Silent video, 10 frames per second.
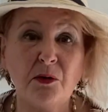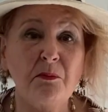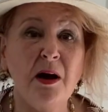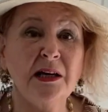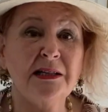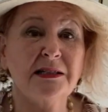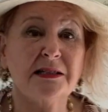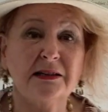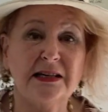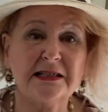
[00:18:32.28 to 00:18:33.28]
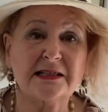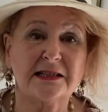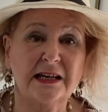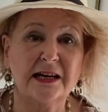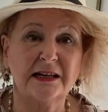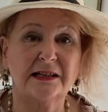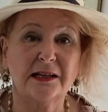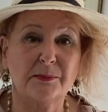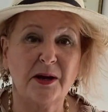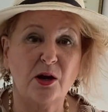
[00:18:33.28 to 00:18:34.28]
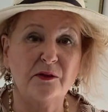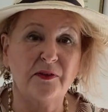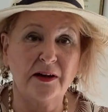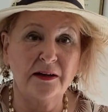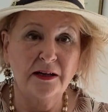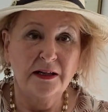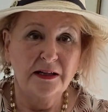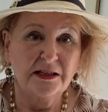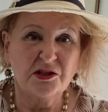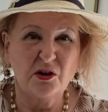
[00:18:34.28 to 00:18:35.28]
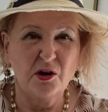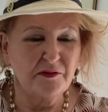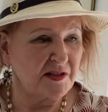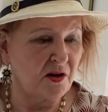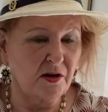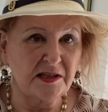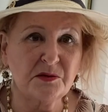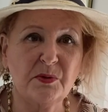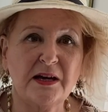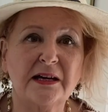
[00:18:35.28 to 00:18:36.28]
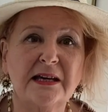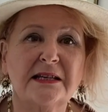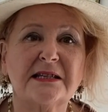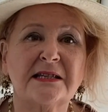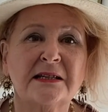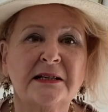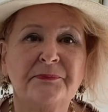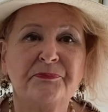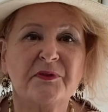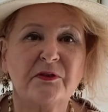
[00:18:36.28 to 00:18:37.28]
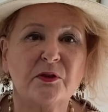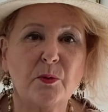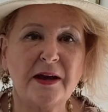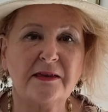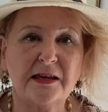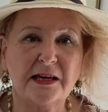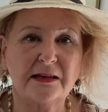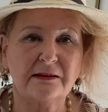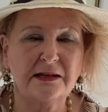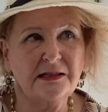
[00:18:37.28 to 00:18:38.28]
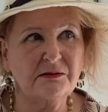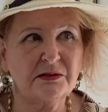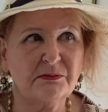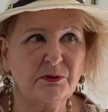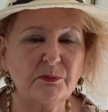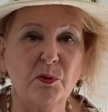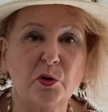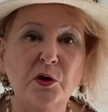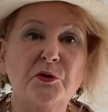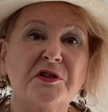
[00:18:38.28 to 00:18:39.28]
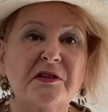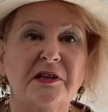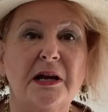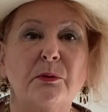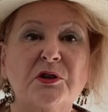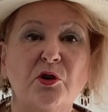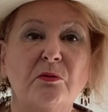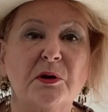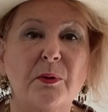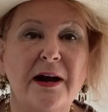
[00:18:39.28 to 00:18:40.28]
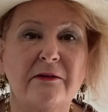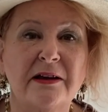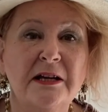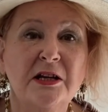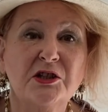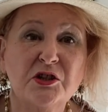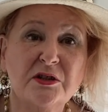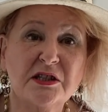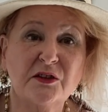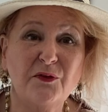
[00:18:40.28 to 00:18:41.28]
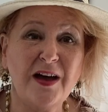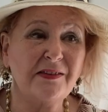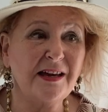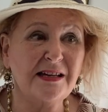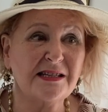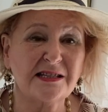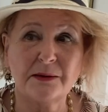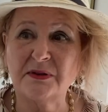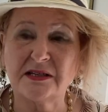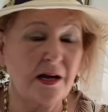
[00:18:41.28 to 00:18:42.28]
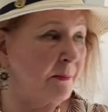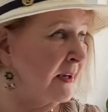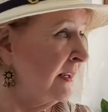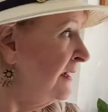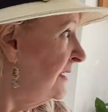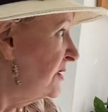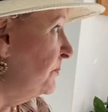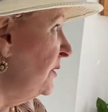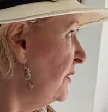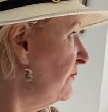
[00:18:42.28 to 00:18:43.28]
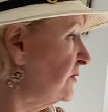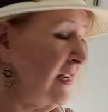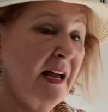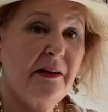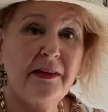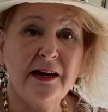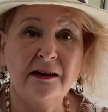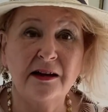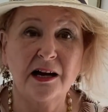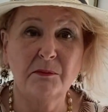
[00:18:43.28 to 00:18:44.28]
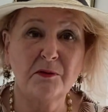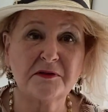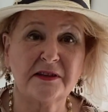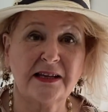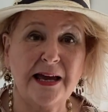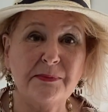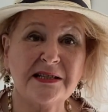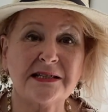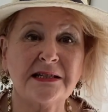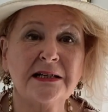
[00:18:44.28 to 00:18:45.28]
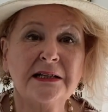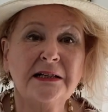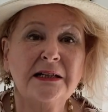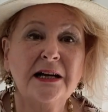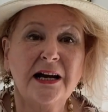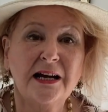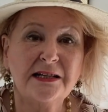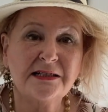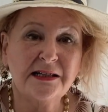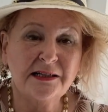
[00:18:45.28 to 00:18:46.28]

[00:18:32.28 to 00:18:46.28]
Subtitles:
mind it's a little bit over, it's not oversized, but it's the way that it's more looser than I would normally wear it, due to the fact that summer's coming. It's a beautiful day out there. I'm off to the chemist. And